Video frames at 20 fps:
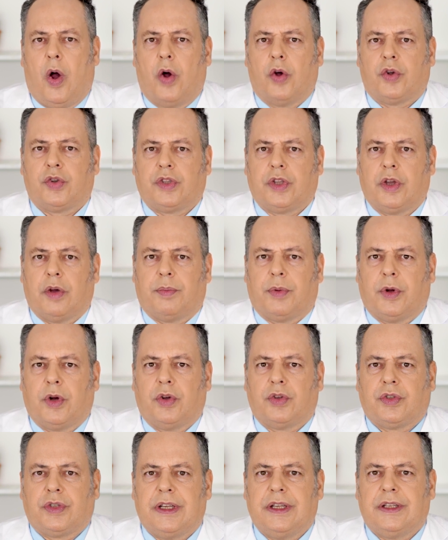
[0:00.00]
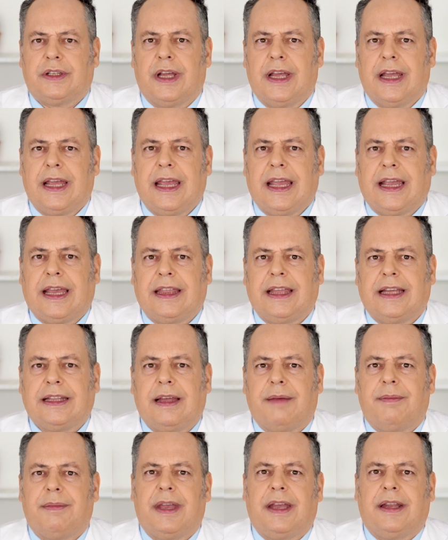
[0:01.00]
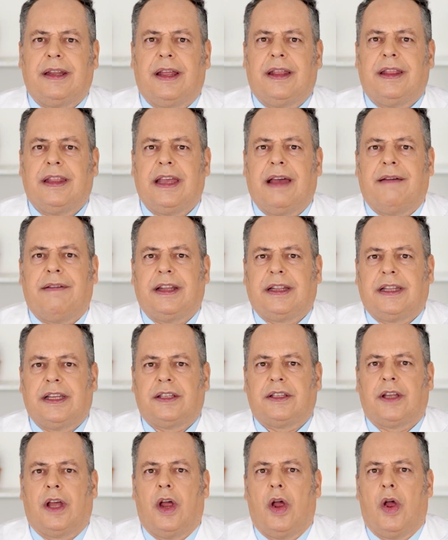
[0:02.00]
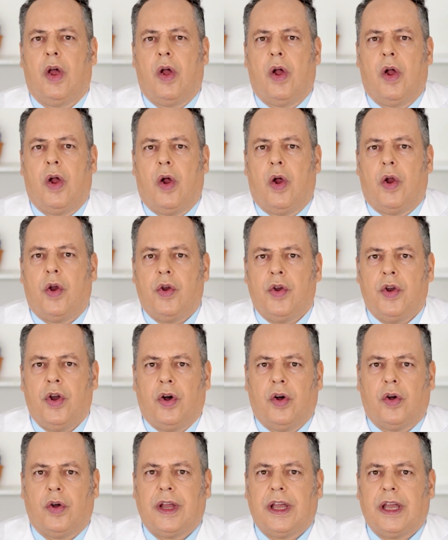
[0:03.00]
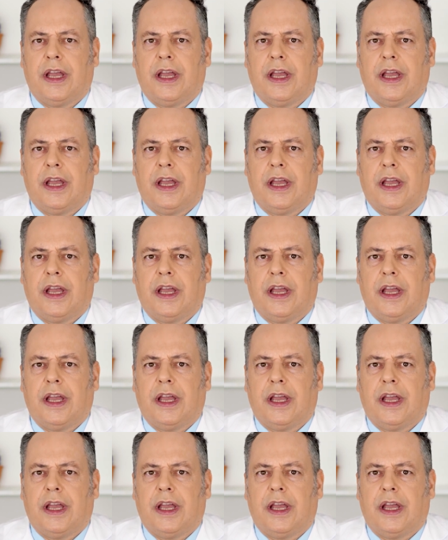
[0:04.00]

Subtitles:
In addition, contributes to maintaining muscle mass